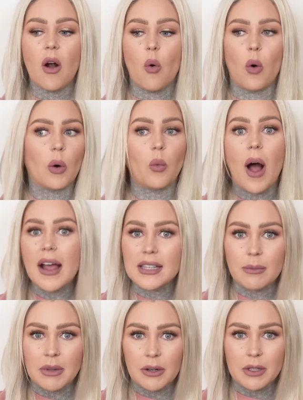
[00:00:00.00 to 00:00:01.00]
or why
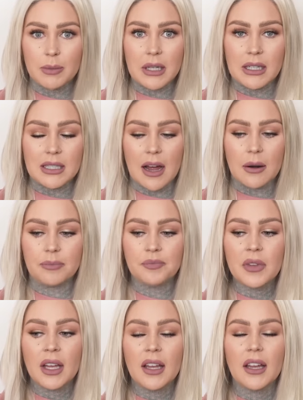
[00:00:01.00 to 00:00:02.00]
something was being done.
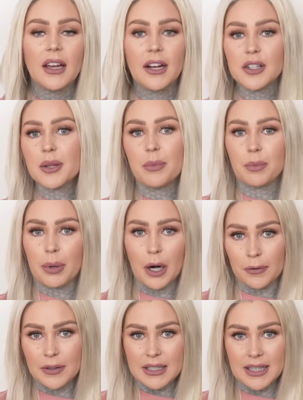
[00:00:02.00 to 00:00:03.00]
Here's a
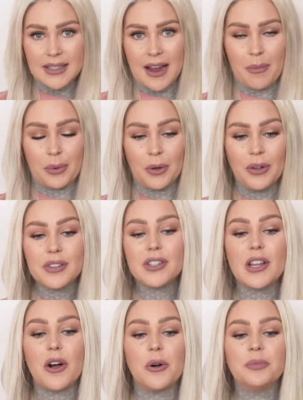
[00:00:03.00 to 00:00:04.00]
perfect example.
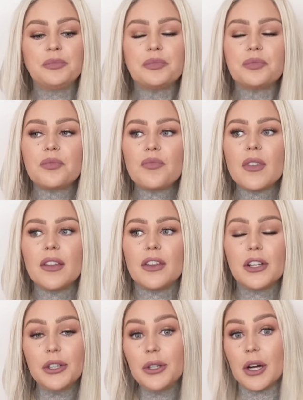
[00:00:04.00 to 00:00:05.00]
So,
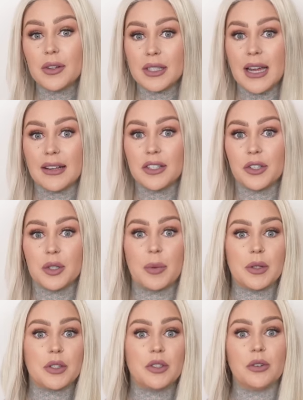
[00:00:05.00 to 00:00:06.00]
the glucose test you're
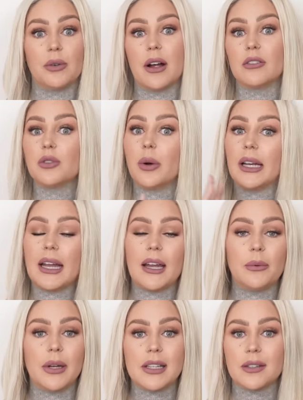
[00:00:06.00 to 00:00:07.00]
supposed to do around
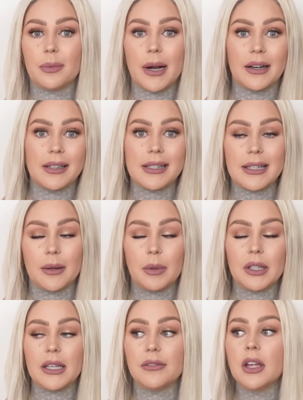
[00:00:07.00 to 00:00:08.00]
28 weeks of pregnancy, I
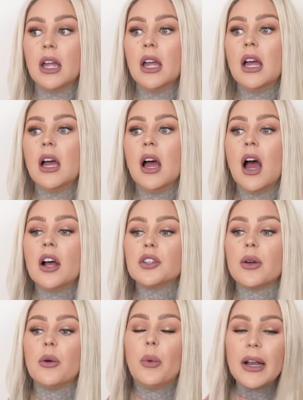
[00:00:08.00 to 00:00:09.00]
believe.
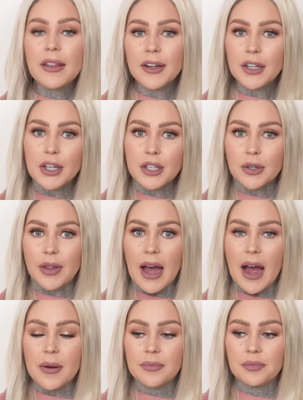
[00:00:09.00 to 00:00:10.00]
So I went in there to do
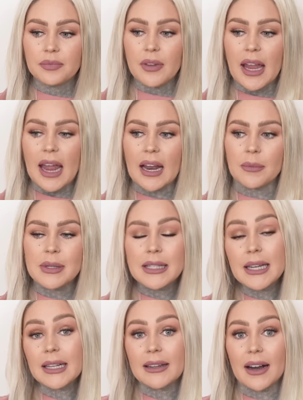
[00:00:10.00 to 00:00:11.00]
that, and I'm
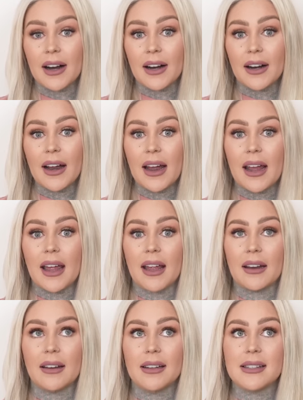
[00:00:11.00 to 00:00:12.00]
sitting there,
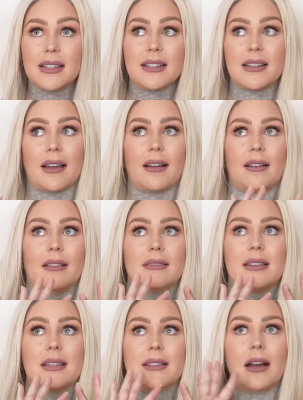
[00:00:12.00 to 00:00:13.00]
and it's this like
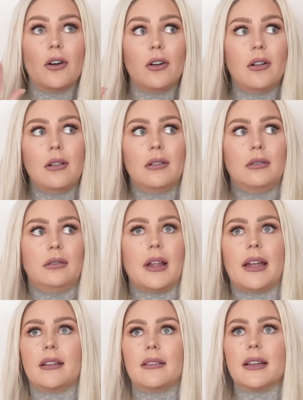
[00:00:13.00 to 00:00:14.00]
sterile
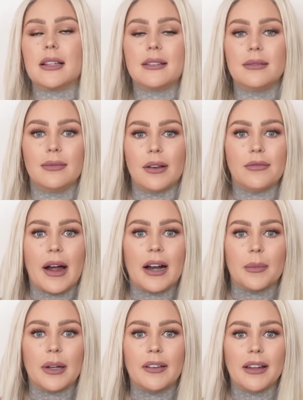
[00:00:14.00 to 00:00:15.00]
like
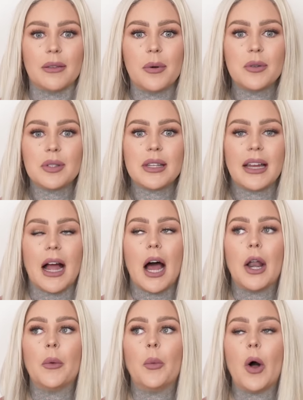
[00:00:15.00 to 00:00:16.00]
environment like the most like
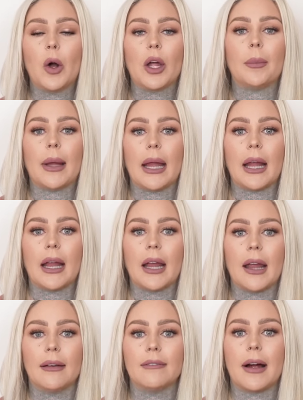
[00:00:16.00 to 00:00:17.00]

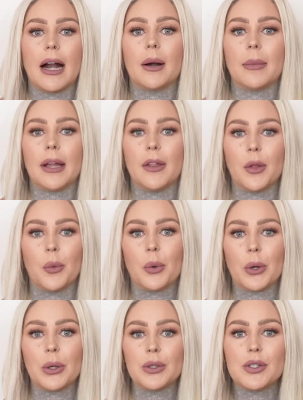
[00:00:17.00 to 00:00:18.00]
unwelcoming environment in the
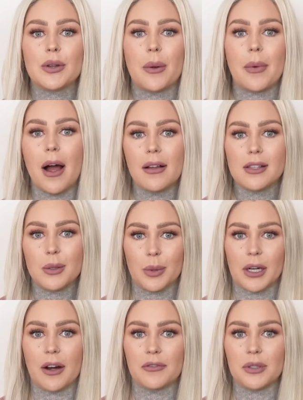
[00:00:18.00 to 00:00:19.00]
world so i'm not
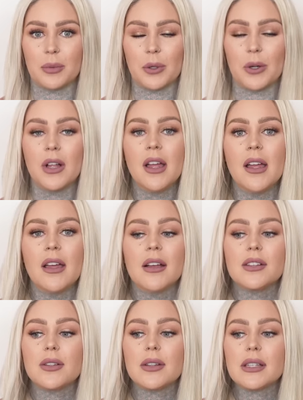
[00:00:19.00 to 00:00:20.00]
super comfortable
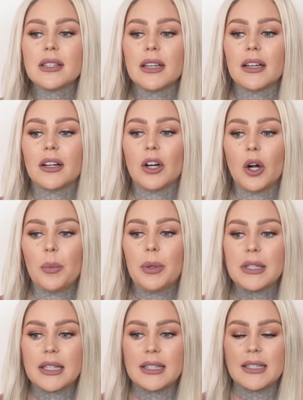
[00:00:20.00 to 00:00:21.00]
so this girl
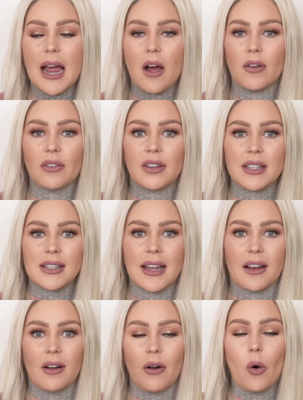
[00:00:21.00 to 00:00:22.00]
puts down this
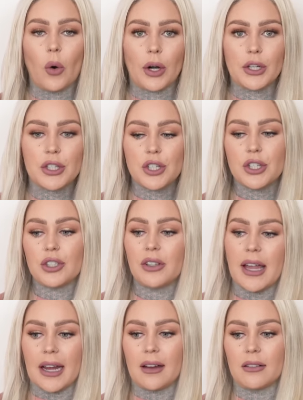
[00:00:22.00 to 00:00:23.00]
like orange
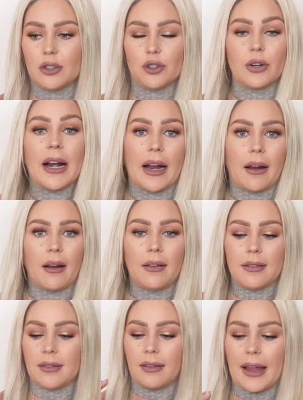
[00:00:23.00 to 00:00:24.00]
like
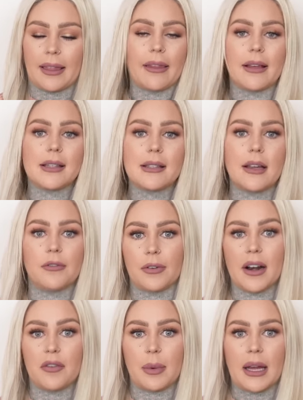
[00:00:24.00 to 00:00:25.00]
drink like this in
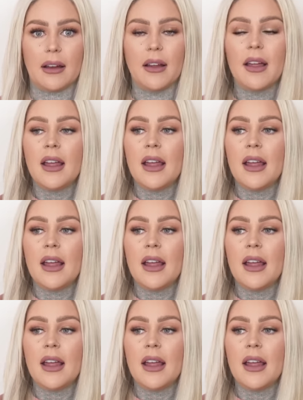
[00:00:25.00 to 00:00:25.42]
front of me